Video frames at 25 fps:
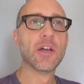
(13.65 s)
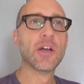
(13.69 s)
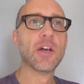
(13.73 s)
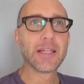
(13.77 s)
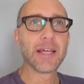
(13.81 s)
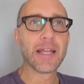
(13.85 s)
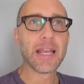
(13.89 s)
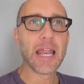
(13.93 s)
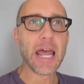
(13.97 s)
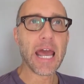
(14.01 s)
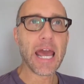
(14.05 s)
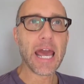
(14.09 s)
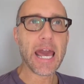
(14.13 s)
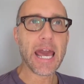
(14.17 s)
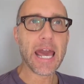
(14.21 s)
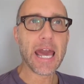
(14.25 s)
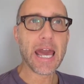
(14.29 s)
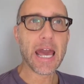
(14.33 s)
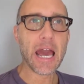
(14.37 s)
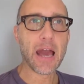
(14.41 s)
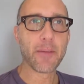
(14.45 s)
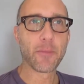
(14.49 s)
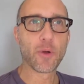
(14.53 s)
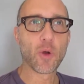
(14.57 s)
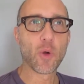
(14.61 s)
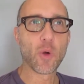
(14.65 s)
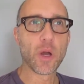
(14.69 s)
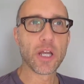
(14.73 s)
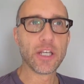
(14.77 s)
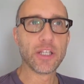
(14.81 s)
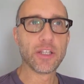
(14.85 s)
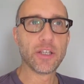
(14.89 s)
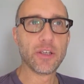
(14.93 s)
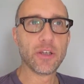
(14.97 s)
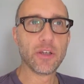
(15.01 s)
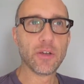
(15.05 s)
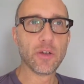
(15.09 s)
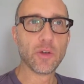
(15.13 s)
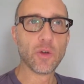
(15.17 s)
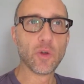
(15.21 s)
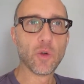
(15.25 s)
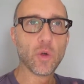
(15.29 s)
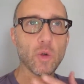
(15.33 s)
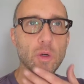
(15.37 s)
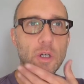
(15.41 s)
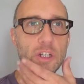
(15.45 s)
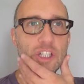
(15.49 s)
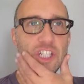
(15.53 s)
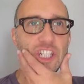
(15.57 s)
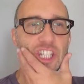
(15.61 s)
Today I'm going
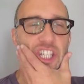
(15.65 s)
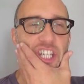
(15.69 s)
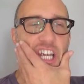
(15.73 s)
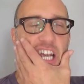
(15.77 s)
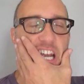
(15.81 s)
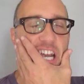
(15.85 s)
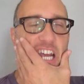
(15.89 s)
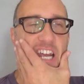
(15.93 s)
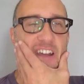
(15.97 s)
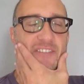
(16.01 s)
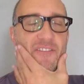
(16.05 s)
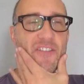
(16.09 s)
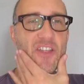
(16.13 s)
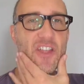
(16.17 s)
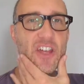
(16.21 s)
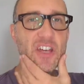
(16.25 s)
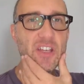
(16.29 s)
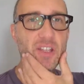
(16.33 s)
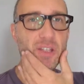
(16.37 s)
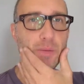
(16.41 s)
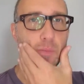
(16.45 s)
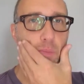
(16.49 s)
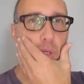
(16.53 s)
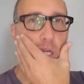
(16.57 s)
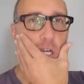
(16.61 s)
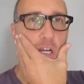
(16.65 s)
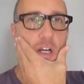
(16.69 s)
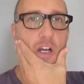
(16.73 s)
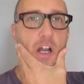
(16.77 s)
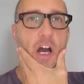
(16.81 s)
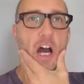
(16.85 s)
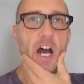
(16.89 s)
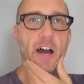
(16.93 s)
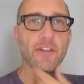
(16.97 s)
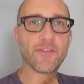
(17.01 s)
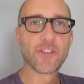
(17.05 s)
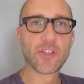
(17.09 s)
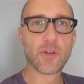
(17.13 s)
to shave this beard off.